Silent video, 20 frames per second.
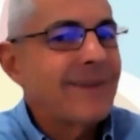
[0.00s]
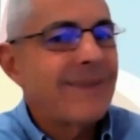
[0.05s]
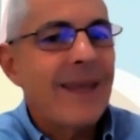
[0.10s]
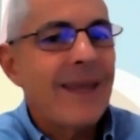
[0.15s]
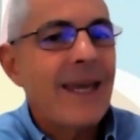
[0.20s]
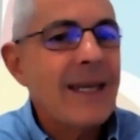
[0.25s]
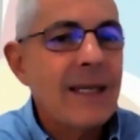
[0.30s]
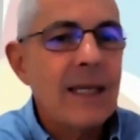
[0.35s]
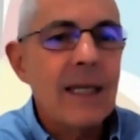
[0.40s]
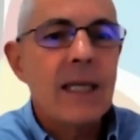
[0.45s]

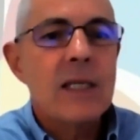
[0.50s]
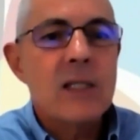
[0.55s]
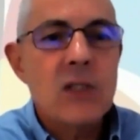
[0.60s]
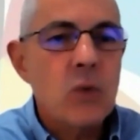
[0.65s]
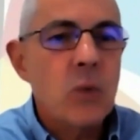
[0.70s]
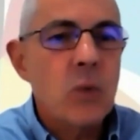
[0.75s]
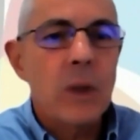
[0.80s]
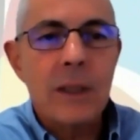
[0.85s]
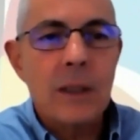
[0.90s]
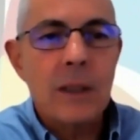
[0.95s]
That
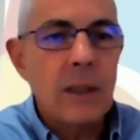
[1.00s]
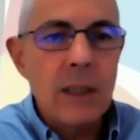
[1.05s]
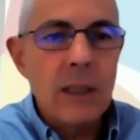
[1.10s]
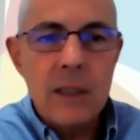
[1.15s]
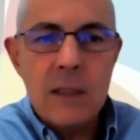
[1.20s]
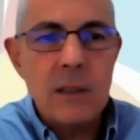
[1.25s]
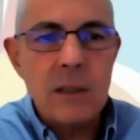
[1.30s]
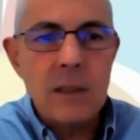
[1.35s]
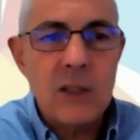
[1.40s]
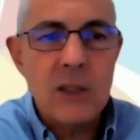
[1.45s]
is what it
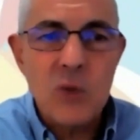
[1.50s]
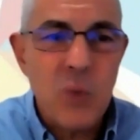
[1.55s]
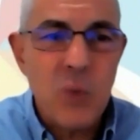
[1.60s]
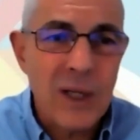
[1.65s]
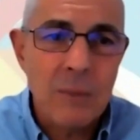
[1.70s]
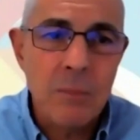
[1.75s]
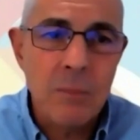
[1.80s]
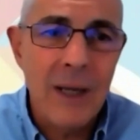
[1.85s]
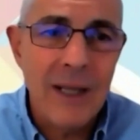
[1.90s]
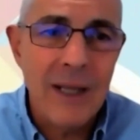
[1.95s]
is. It's
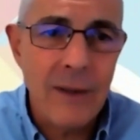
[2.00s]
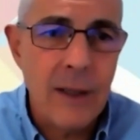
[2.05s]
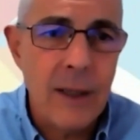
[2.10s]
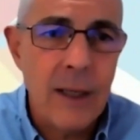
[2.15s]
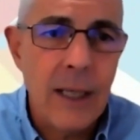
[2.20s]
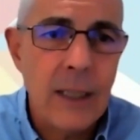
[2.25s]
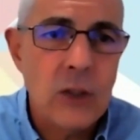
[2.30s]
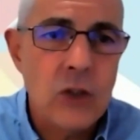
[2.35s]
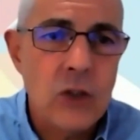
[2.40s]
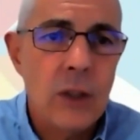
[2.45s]
what Mother
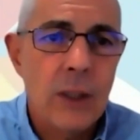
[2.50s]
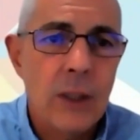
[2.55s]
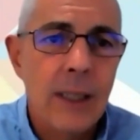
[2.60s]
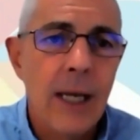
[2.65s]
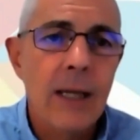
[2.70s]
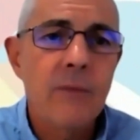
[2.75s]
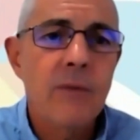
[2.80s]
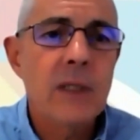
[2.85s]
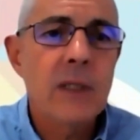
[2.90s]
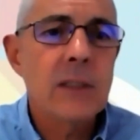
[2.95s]
Nature
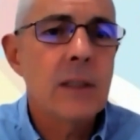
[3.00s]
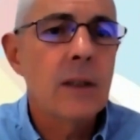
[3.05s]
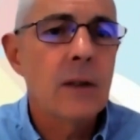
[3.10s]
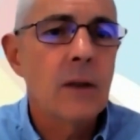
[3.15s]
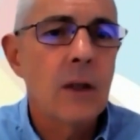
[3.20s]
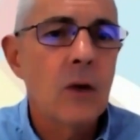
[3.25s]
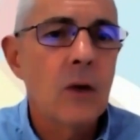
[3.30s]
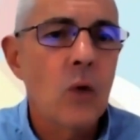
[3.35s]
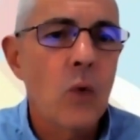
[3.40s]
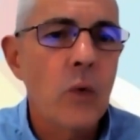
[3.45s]
gave us in
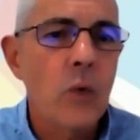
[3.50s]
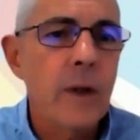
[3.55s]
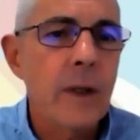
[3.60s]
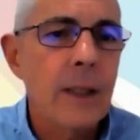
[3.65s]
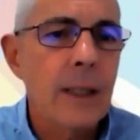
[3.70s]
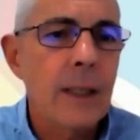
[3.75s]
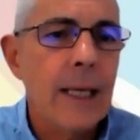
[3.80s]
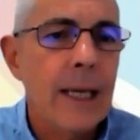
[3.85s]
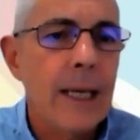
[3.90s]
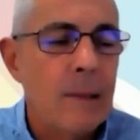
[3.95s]
the
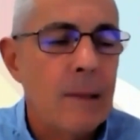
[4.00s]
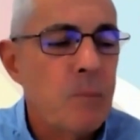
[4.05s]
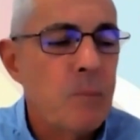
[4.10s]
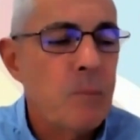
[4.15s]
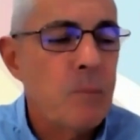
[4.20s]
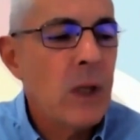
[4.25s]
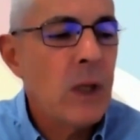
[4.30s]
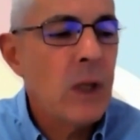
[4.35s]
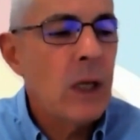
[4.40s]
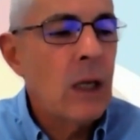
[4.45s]
Northern Cape.
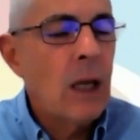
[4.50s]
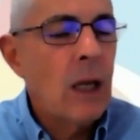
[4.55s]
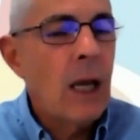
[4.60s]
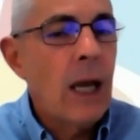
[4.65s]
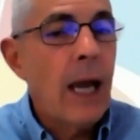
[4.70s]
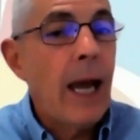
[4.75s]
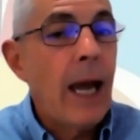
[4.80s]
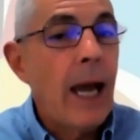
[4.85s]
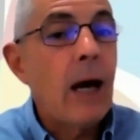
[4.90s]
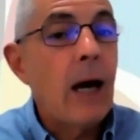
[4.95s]

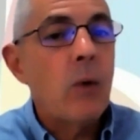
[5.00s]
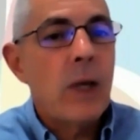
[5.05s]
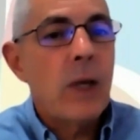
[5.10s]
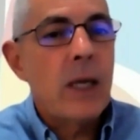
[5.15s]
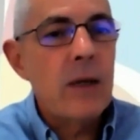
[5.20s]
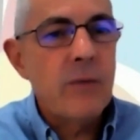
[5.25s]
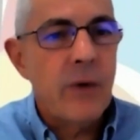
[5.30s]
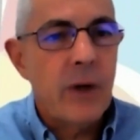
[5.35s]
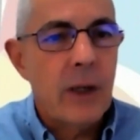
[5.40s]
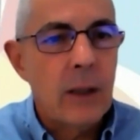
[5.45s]

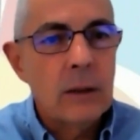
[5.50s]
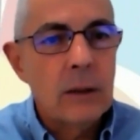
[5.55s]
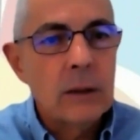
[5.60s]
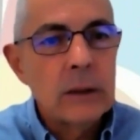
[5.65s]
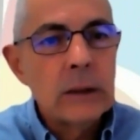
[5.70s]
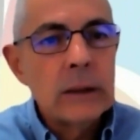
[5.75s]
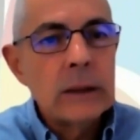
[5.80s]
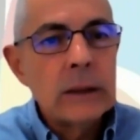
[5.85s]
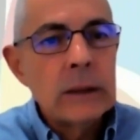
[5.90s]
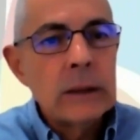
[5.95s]
However,
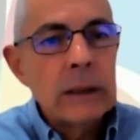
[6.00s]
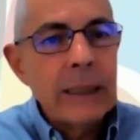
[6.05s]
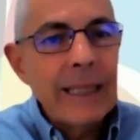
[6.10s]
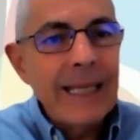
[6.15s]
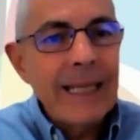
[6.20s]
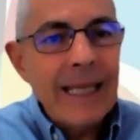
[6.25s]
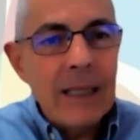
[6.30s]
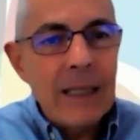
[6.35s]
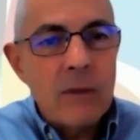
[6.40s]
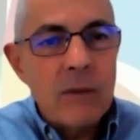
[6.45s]

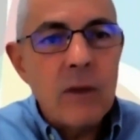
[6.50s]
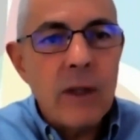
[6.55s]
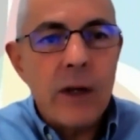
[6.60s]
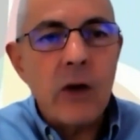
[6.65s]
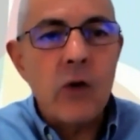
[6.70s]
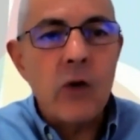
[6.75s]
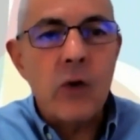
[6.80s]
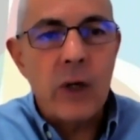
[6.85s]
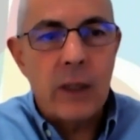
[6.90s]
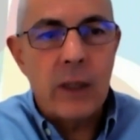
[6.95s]
in the
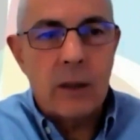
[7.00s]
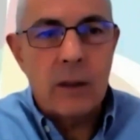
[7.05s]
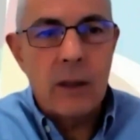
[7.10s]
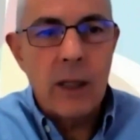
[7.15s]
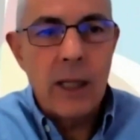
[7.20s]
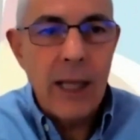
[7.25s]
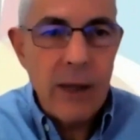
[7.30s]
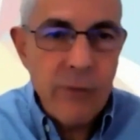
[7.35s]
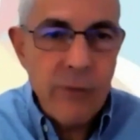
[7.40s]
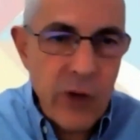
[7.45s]

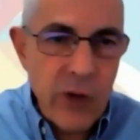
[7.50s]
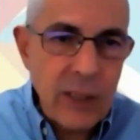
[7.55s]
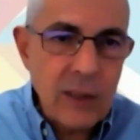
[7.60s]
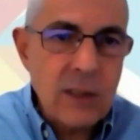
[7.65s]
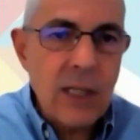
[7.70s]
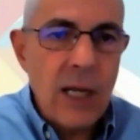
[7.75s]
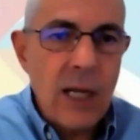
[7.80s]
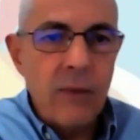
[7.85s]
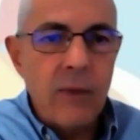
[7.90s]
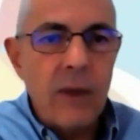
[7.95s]
grit, every
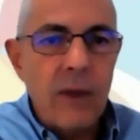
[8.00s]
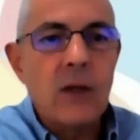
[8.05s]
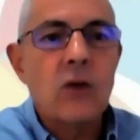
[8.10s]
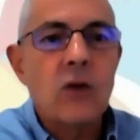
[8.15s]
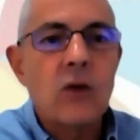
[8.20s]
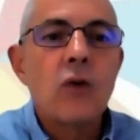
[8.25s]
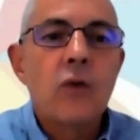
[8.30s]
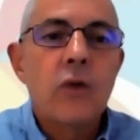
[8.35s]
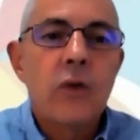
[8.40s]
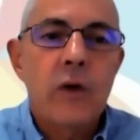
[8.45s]
ton
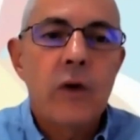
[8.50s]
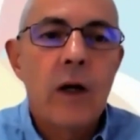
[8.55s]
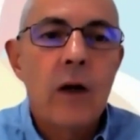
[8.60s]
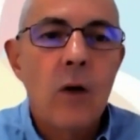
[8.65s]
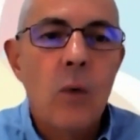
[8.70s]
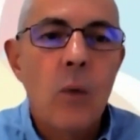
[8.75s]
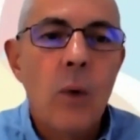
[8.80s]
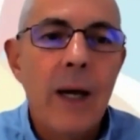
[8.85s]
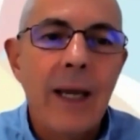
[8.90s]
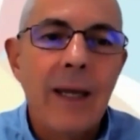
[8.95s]
that you
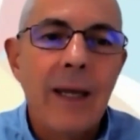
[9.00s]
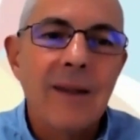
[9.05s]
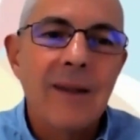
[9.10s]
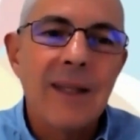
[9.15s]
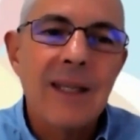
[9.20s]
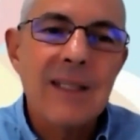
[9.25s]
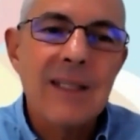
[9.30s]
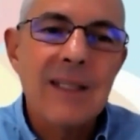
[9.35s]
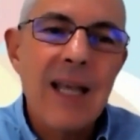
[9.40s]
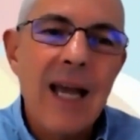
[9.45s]
throw away,
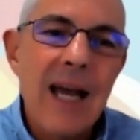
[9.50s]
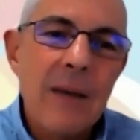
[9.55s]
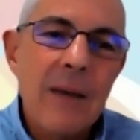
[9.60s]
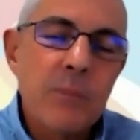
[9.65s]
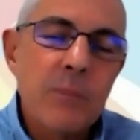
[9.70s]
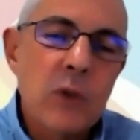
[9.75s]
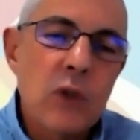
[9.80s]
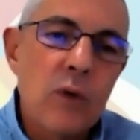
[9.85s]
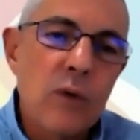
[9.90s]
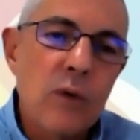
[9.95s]
there's
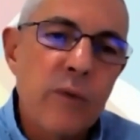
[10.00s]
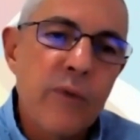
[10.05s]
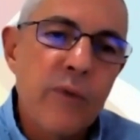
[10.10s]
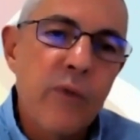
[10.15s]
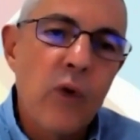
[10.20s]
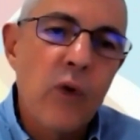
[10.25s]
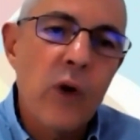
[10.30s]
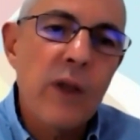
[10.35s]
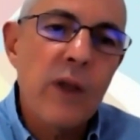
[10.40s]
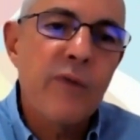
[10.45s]
up to
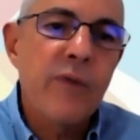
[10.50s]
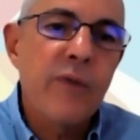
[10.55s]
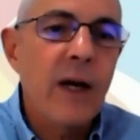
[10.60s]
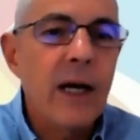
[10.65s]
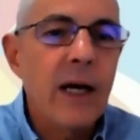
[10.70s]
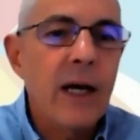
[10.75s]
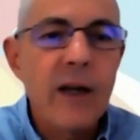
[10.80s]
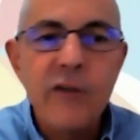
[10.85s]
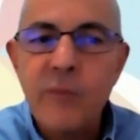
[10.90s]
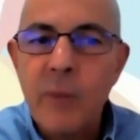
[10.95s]

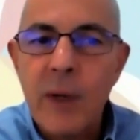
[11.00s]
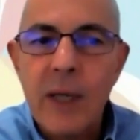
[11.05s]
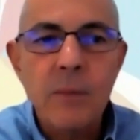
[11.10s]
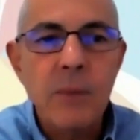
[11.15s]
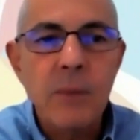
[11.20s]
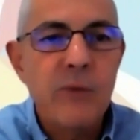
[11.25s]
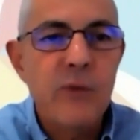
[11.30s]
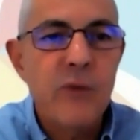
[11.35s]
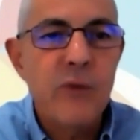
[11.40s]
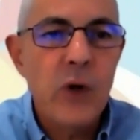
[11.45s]
45,
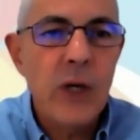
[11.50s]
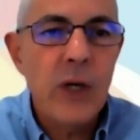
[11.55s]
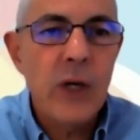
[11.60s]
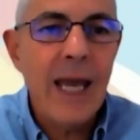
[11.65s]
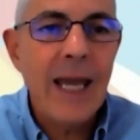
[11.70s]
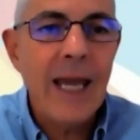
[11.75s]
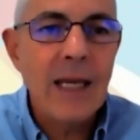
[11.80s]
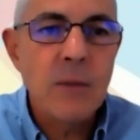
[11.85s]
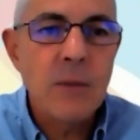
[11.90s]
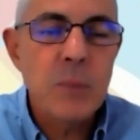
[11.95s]
maybe
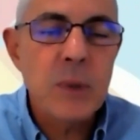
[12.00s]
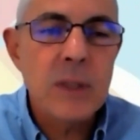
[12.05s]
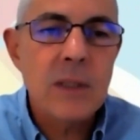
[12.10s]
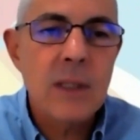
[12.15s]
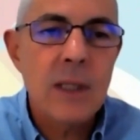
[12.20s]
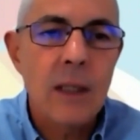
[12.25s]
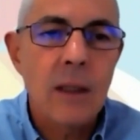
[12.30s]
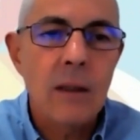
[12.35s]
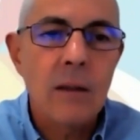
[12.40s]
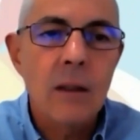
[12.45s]

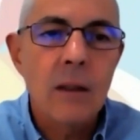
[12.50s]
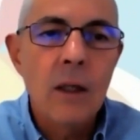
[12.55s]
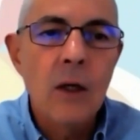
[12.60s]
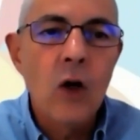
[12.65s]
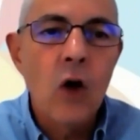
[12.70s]
48%